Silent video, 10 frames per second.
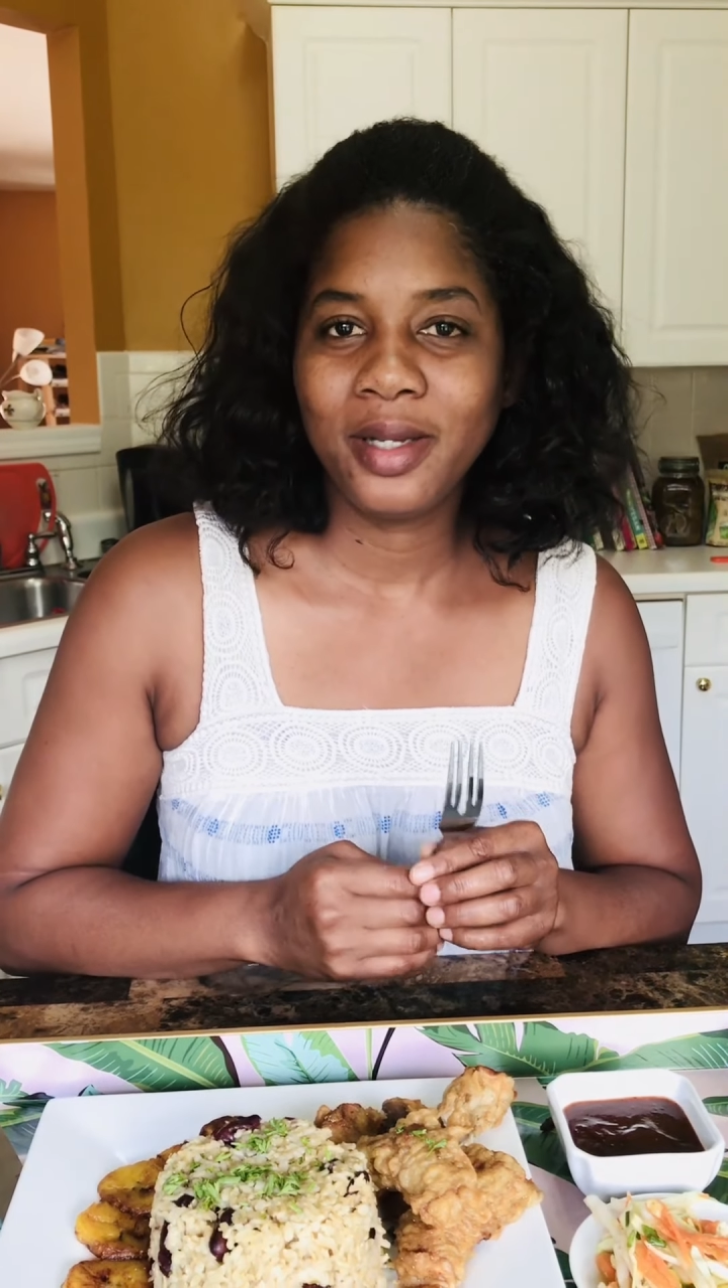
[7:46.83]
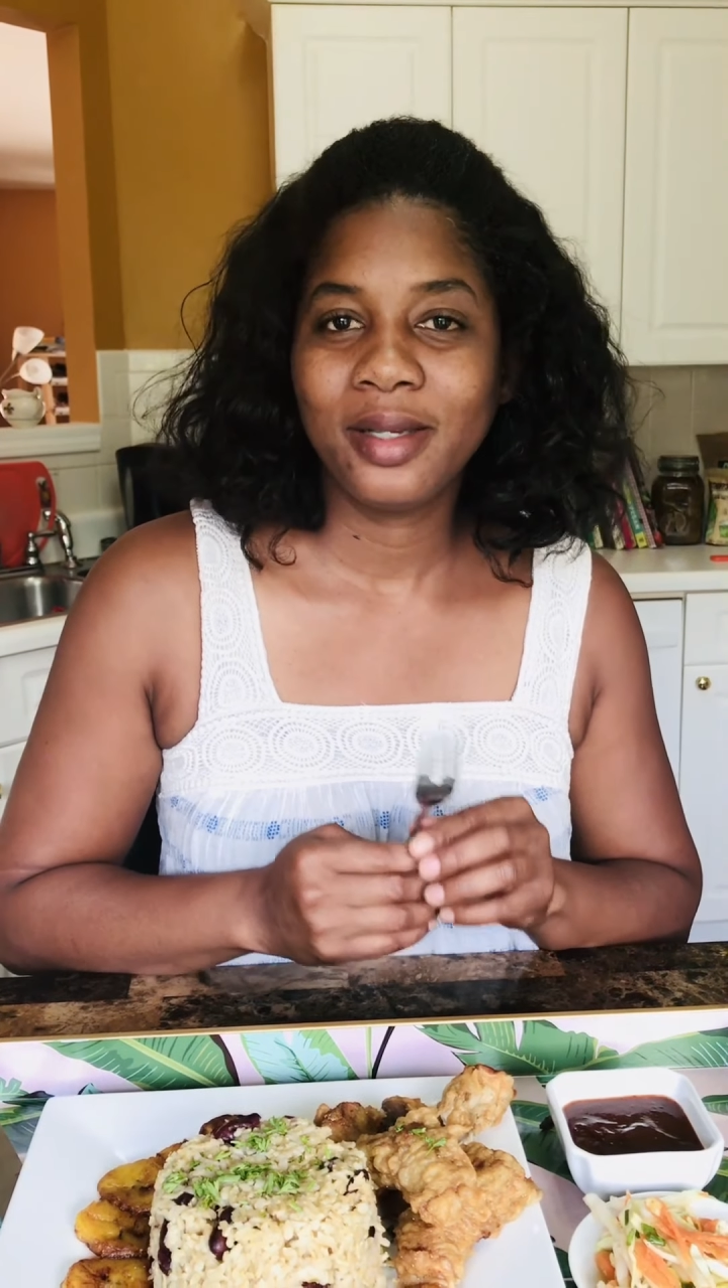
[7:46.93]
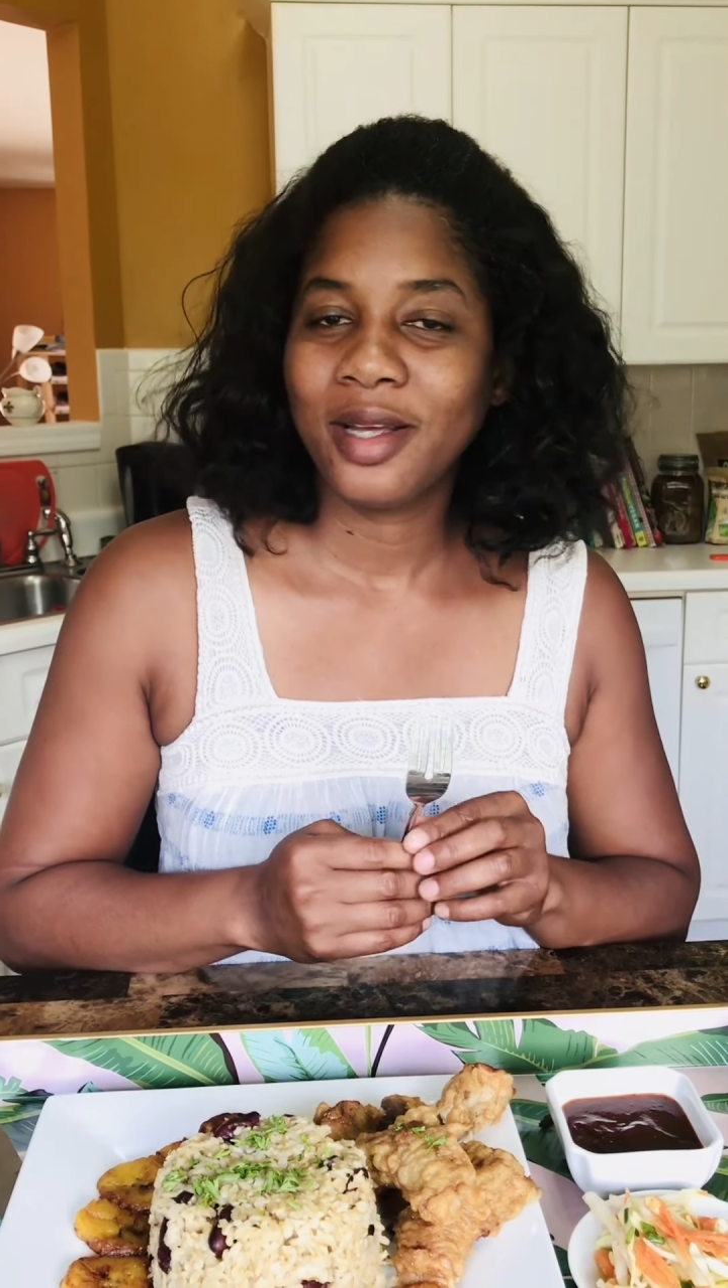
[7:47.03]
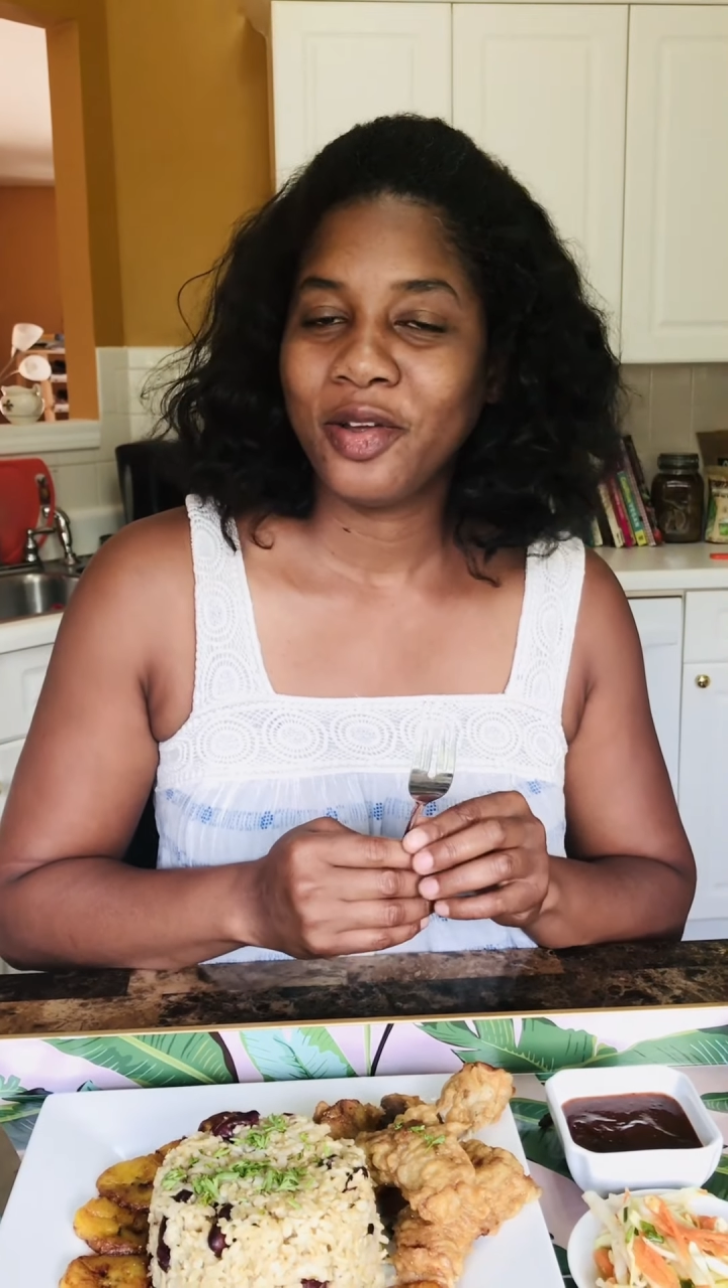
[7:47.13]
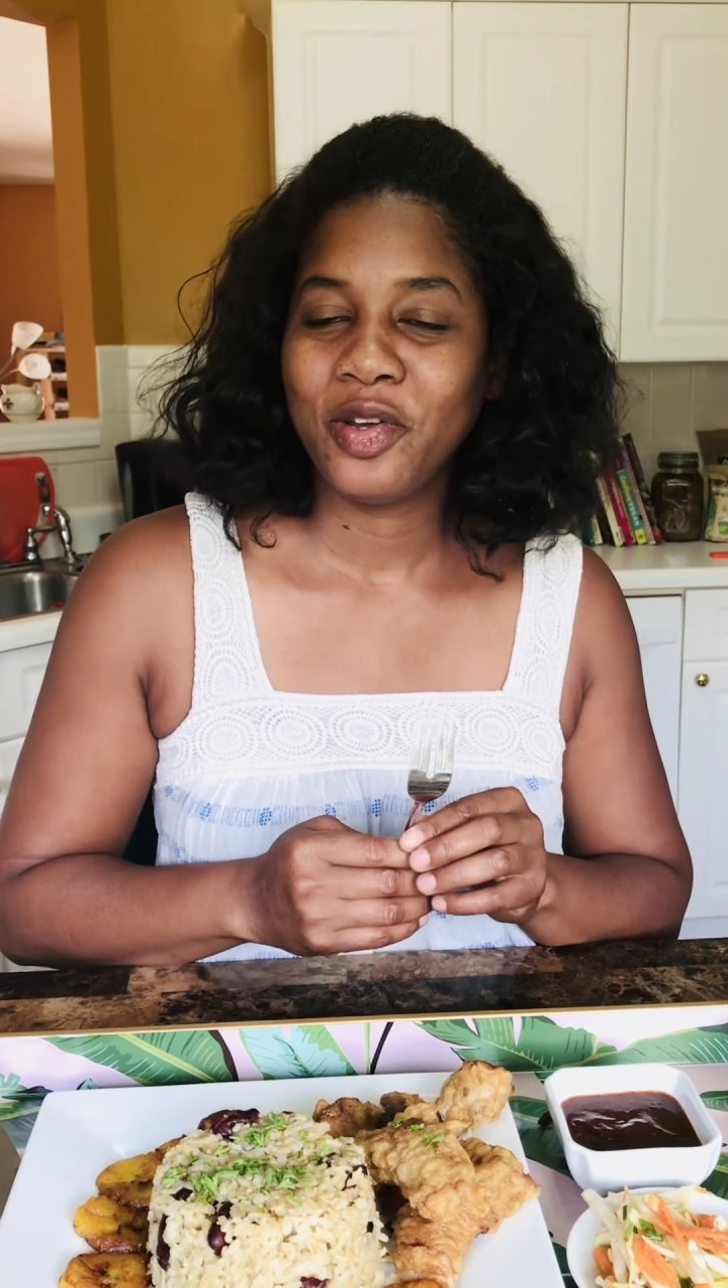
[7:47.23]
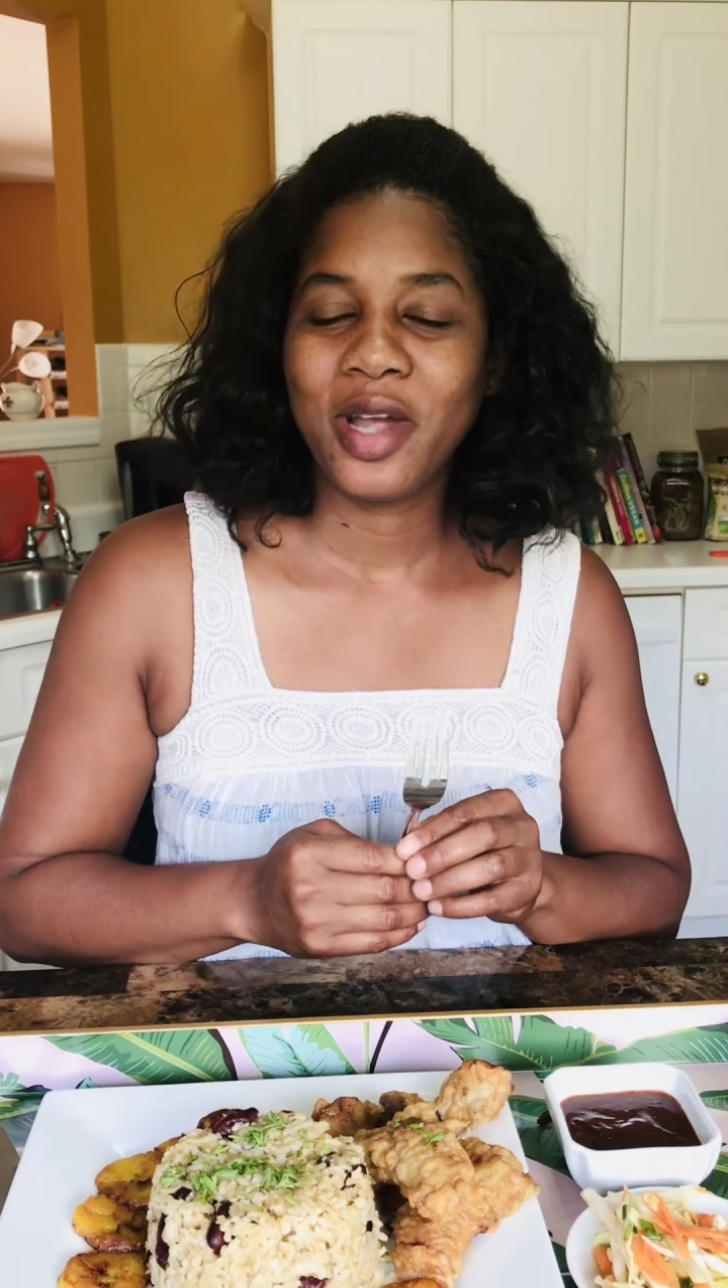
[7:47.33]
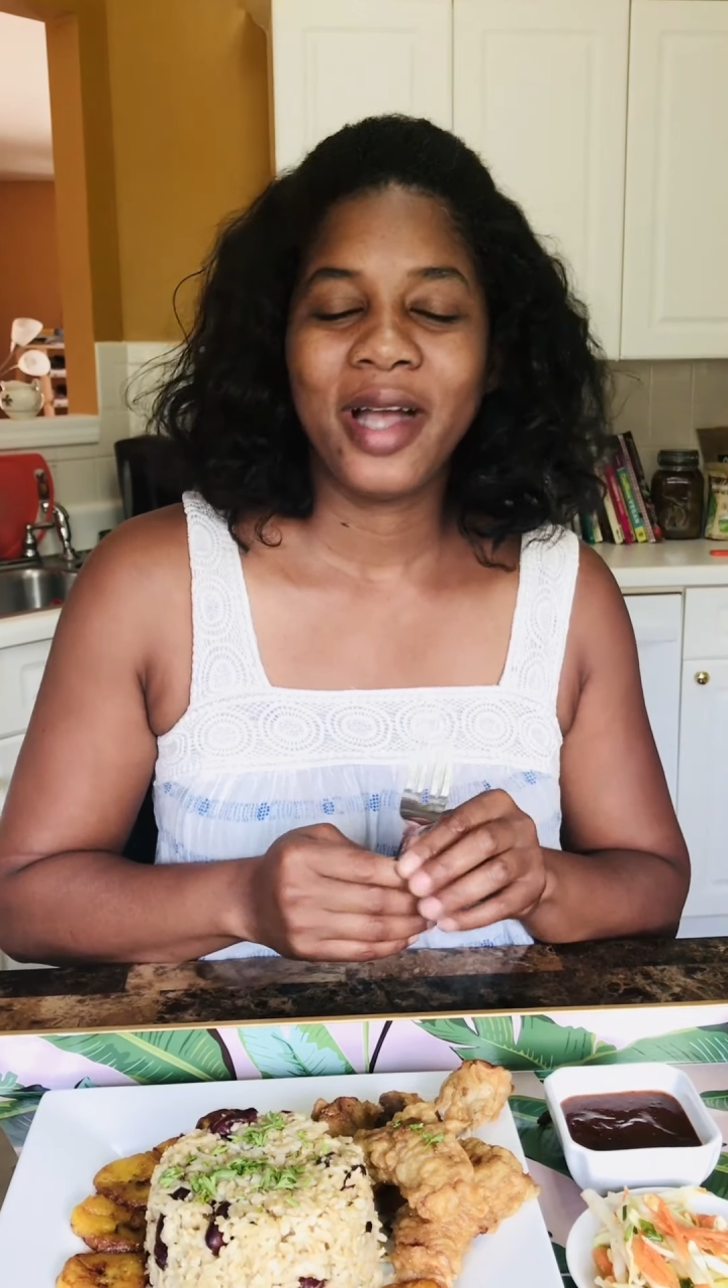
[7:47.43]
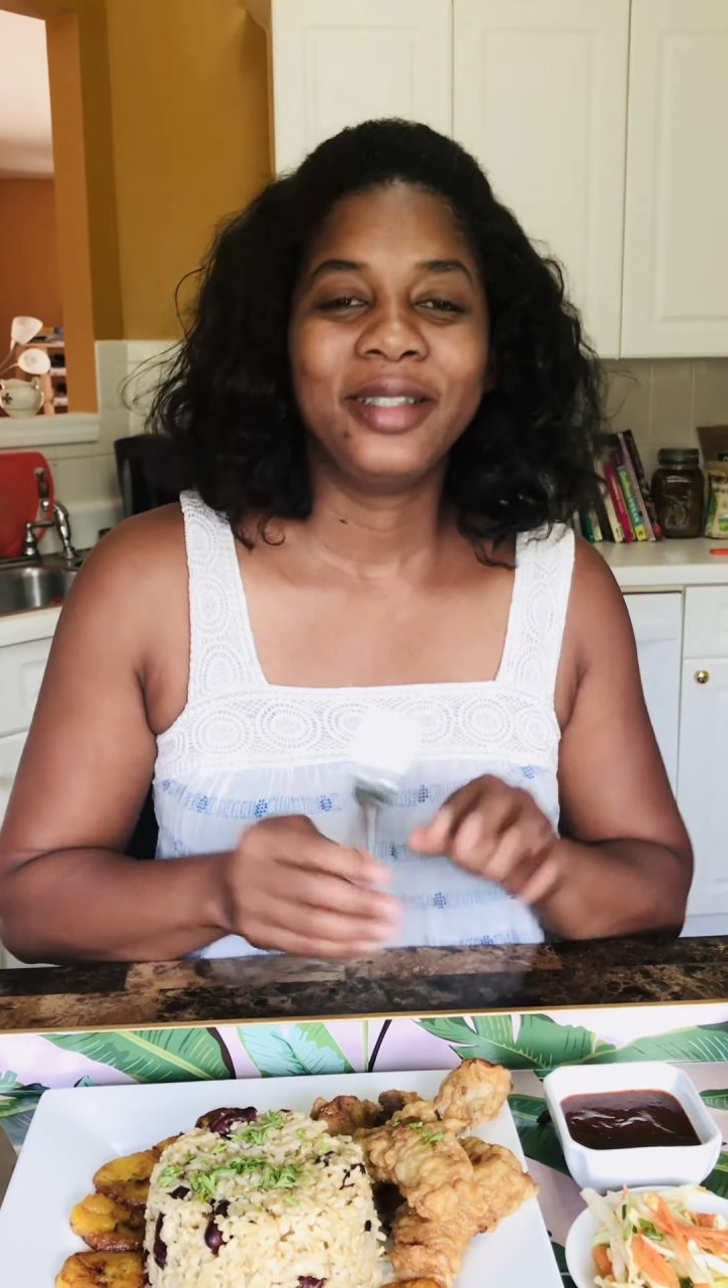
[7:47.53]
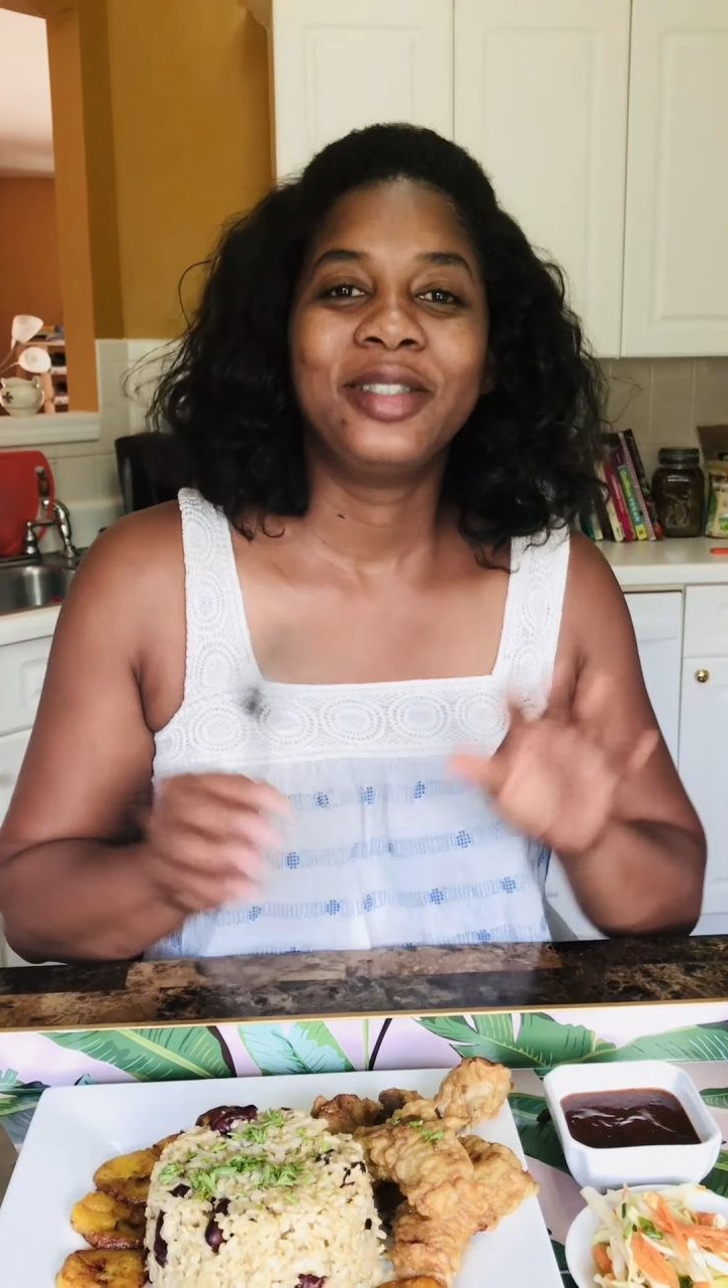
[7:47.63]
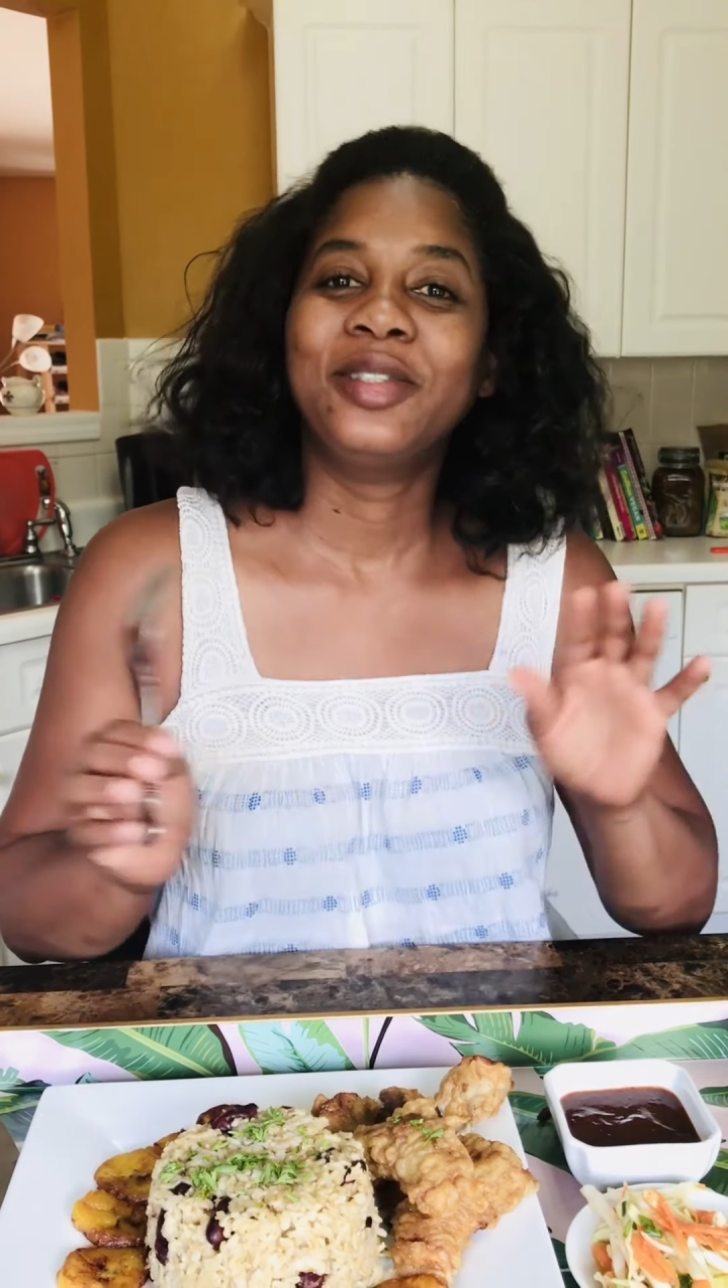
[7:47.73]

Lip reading: to tell you guys,